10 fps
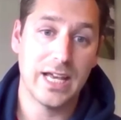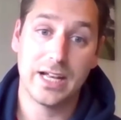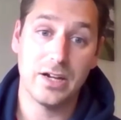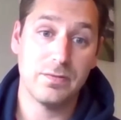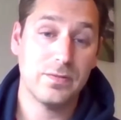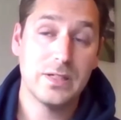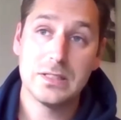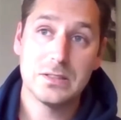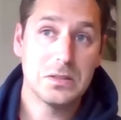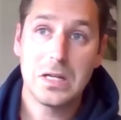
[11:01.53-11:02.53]
kind of
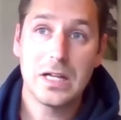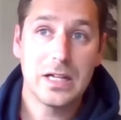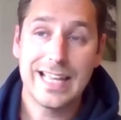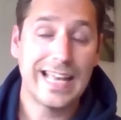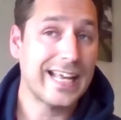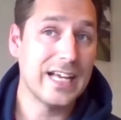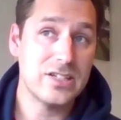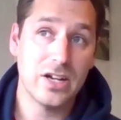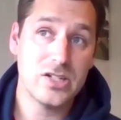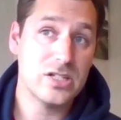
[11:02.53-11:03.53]
get in
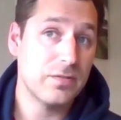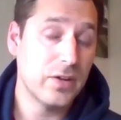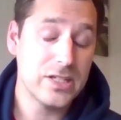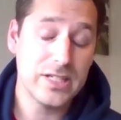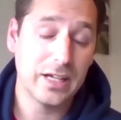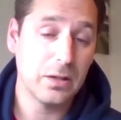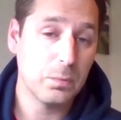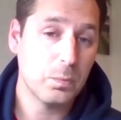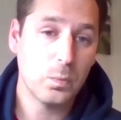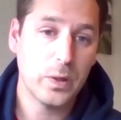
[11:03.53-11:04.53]
touch is the first thing,
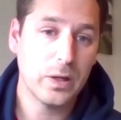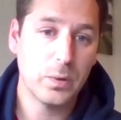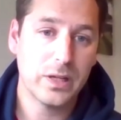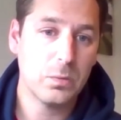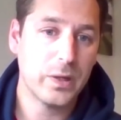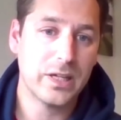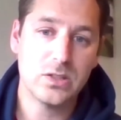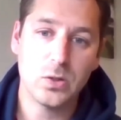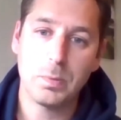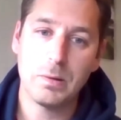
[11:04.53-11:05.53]
and then we can
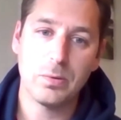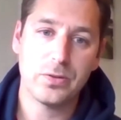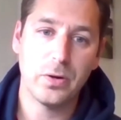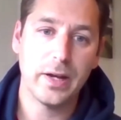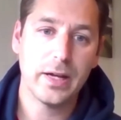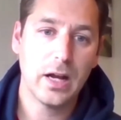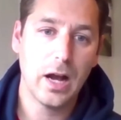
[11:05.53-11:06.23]
talk people through it.